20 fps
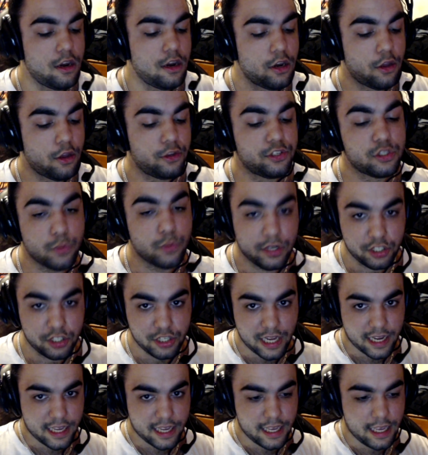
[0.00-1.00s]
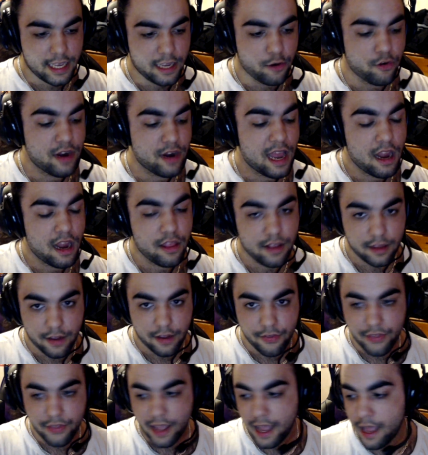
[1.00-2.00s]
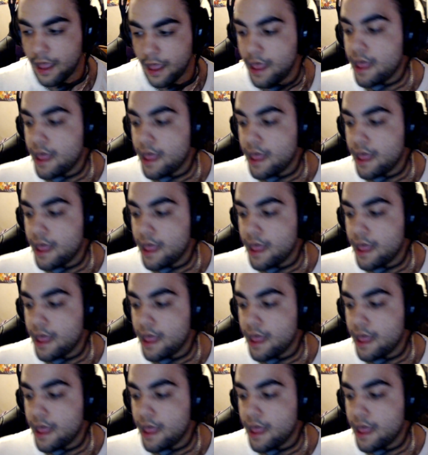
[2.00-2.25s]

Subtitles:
switch teching or anything like that.